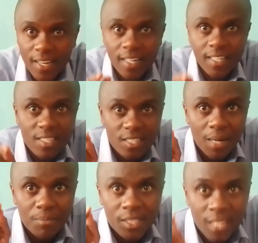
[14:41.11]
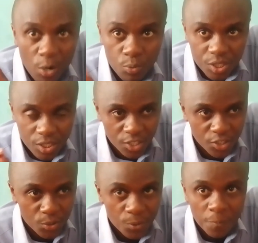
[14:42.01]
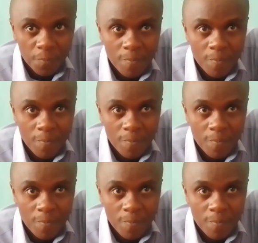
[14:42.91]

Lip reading: creating some doubt in you?